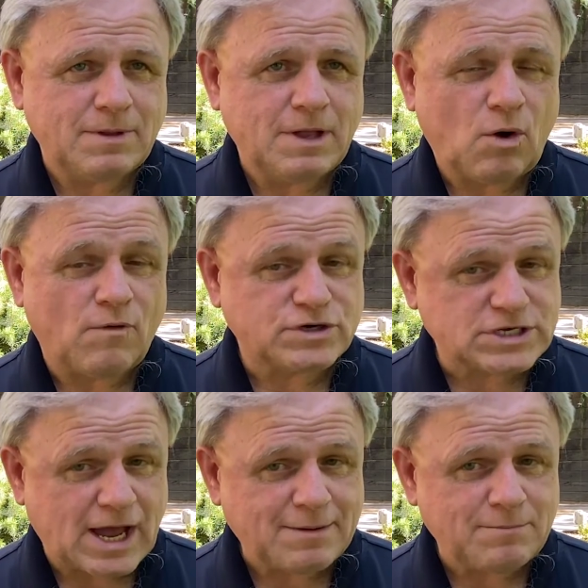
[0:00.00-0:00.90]
over
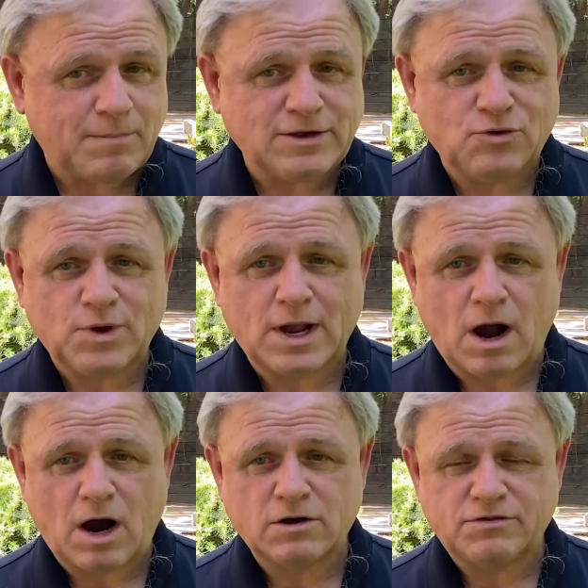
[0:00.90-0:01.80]
time by doing
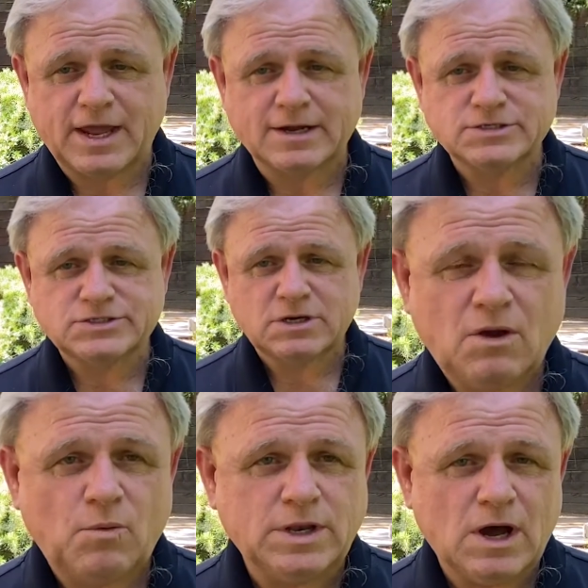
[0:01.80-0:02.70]
hard things.
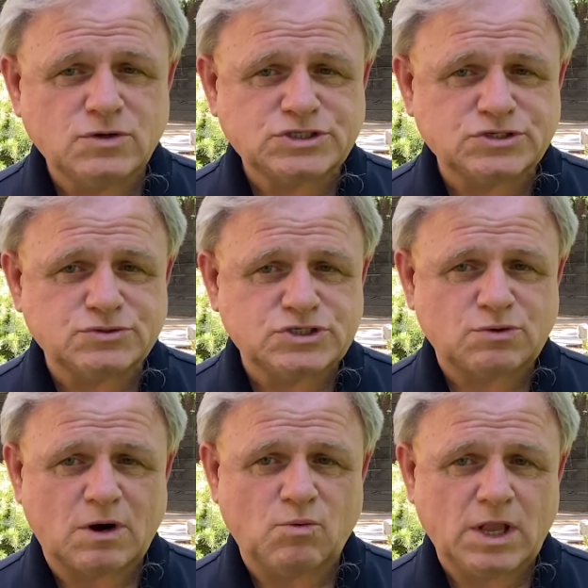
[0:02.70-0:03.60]
We know students who
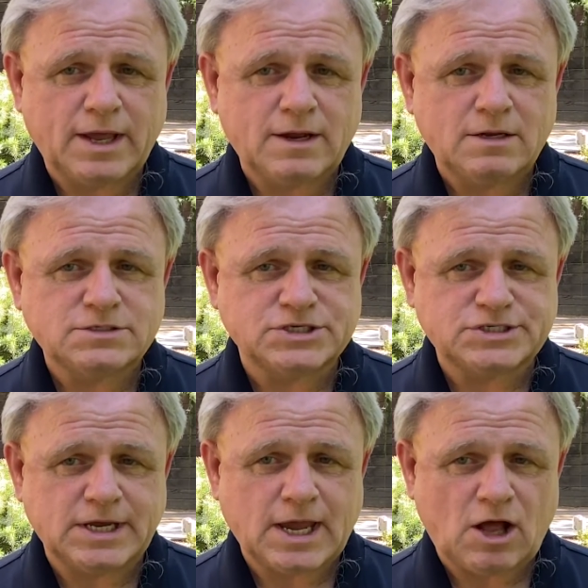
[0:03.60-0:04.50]
are willing to
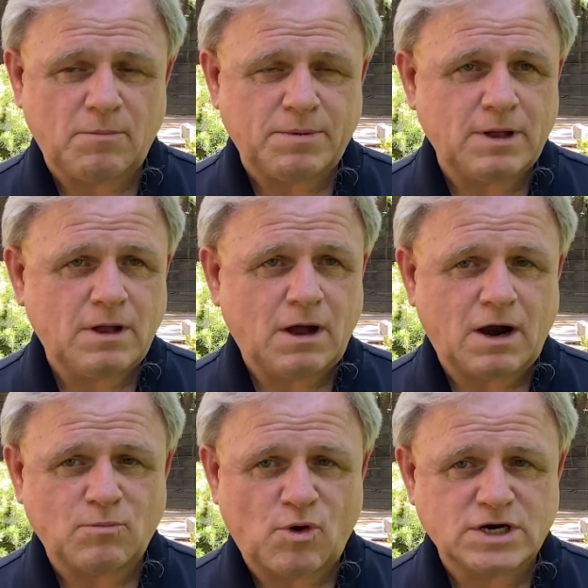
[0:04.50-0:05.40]
seek help
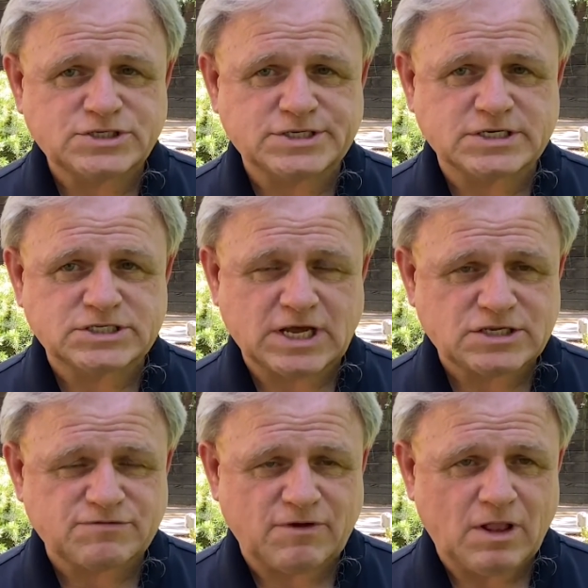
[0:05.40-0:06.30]
are more
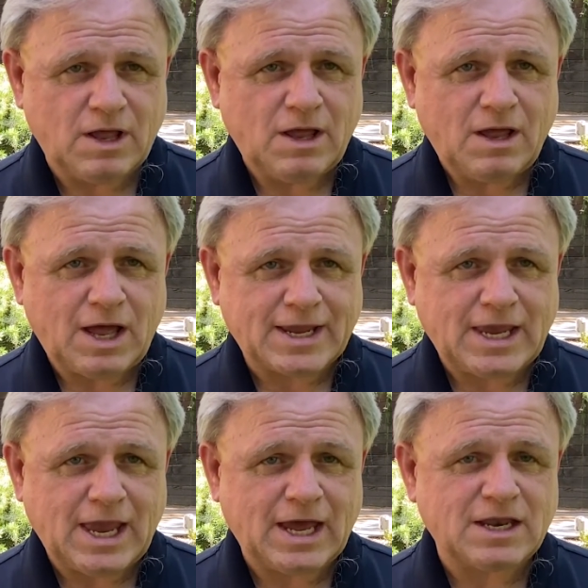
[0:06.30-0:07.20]
successful. I
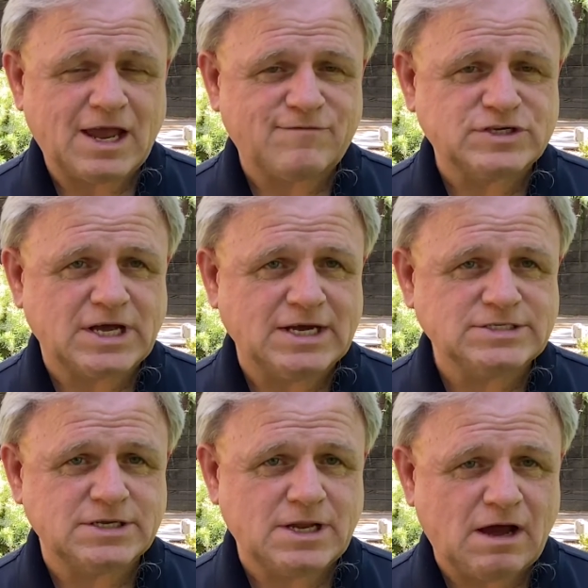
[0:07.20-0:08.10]
can't emphasize
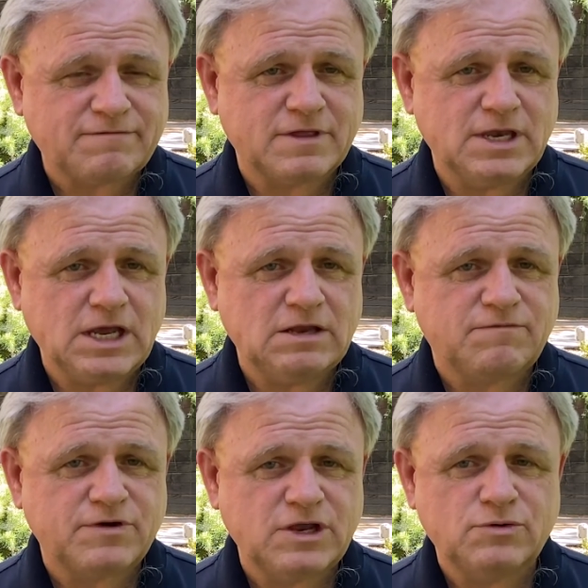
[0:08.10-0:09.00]
enough the need
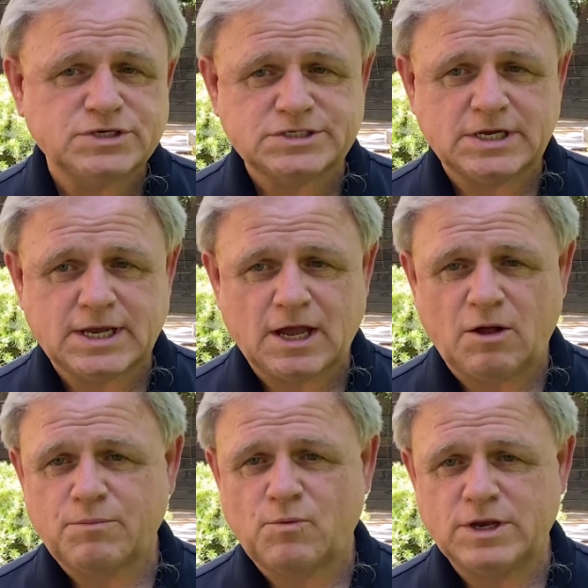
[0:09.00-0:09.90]
for you to seek
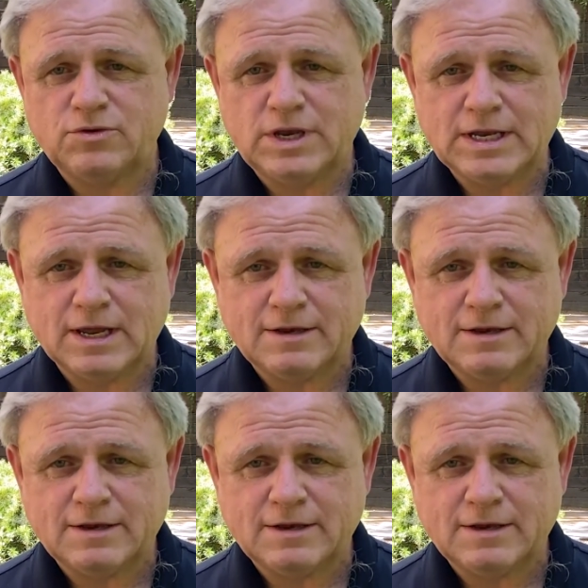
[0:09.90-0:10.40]
help when you need it.